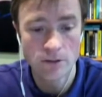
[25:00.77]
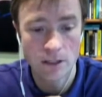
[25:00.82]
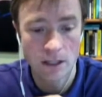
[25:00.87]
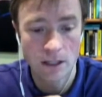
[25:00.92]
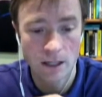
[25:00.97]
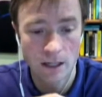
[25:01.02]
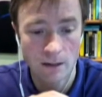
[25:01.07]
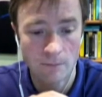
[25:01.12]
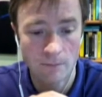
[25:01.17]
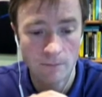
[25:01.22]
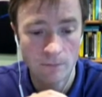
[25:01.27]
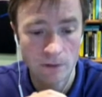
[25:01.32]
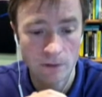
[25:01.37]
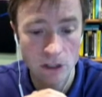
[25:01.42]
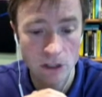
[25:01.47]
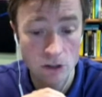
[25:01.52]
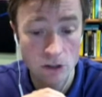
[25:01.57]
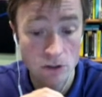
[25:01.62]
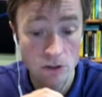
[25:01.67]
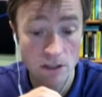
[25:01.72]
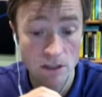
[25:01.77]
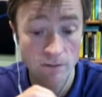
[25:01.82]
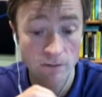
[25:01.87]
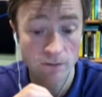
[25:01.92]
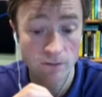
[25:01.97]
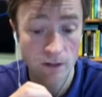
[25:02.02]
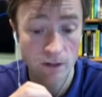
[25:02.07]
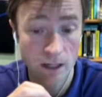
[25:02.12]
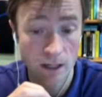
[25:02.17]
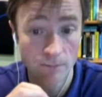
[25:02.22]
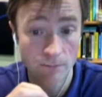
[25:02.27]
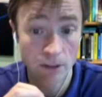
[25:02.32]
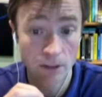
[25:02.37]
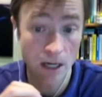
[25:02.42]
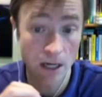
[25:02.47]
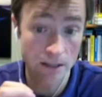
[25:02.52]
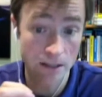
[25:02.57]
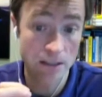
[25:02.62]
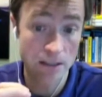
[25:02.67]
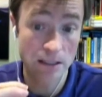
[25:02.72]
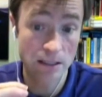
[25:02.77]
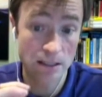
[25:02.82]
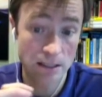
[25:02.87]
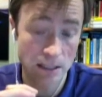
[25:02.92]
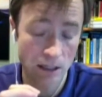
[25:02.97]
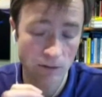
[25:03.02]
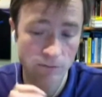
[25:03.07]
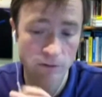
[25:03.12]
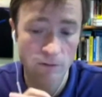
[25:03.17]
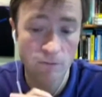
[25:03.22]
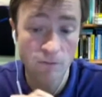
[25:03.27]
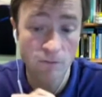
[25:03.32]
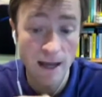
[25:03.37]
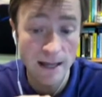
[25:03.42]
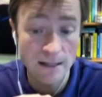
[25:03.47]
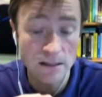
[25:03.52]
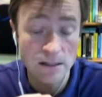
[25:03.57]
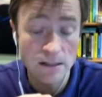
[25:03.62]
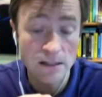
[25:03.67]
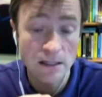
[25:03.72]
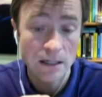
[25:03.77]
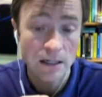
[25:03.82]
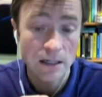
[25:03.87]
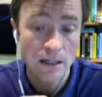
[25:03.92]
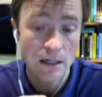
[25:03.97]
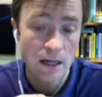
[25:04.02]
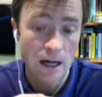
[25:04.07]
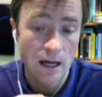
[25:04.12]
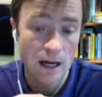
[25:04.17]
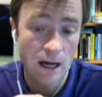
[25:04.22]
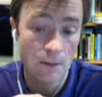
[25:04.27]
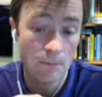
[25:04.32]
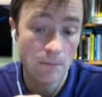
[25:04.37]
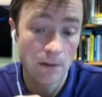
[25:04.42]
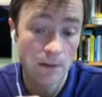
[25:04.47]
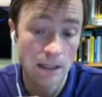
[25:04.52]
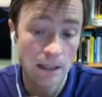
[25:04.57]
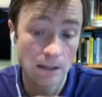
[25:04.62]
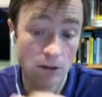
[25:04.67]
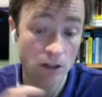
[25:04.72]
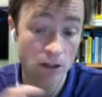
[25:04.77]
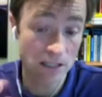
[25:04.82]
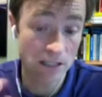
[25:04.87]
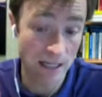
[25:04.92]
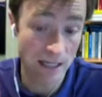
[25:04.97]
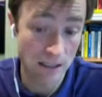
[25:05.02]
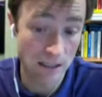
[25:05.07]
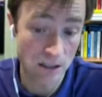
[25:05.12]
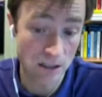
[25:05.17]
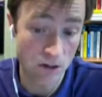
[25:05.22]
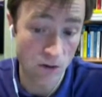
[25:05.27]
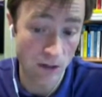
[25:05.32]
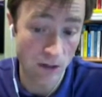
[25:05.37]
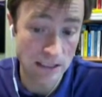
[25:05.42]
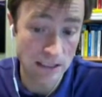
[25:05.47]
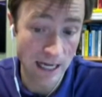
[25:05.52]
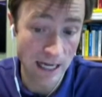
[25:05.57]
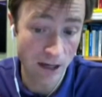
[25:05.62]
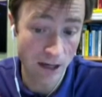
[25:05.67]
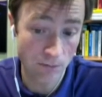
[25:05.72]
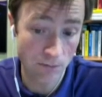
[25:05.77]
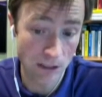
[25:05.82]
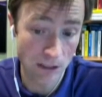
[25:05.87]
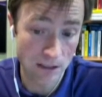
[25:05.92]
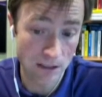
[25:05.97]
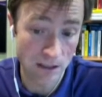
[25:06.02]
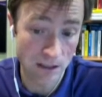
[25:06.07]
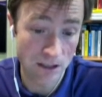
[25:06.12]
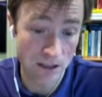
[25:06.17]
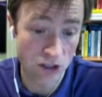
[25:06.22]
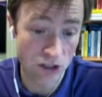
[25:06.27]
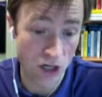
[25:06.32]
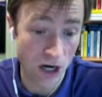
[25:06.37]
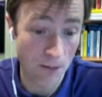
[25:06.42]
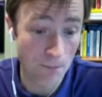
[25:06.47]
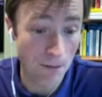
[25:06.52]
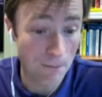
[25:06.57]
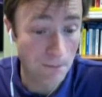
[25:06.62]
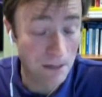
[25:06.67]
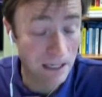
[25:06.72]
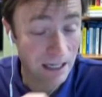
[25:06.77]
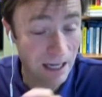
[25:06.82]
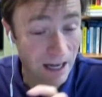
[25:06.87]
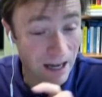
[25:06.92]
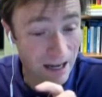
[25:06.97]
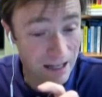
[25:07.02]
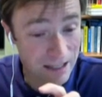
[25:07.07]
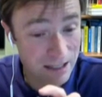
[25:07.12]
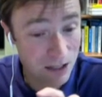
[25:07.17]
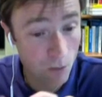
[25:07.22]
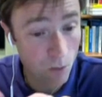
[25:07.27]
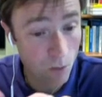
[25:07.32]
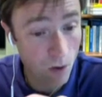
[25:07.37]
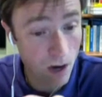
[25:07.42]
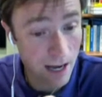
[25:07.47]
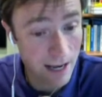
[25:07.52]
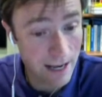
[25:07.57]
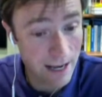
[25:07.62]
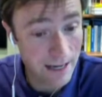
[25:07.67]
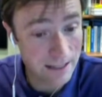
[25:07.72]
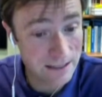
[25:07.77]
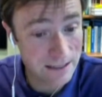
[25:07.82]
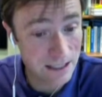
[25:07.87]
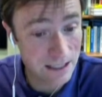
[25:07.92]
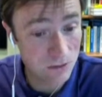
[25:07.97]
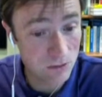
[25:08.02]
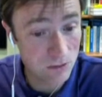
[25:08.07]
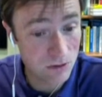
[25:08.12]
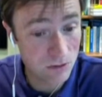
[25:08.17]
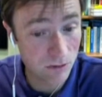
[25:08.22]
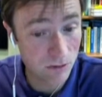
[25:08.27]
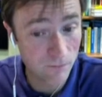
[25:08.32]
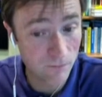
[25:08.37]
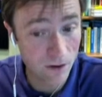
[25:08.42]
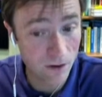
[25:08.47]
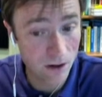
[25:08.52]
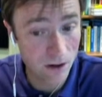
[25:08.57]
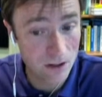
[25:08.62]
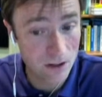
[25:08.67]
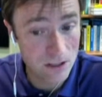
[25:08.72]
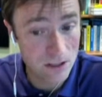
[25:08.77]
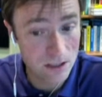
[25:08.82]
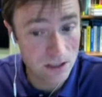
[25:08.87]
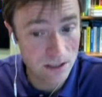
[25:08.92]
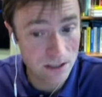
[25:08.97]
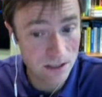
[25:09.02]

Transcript: the use of guns in self-defense. It looks like it's going down because of this chart, but because the y-axis was reversed,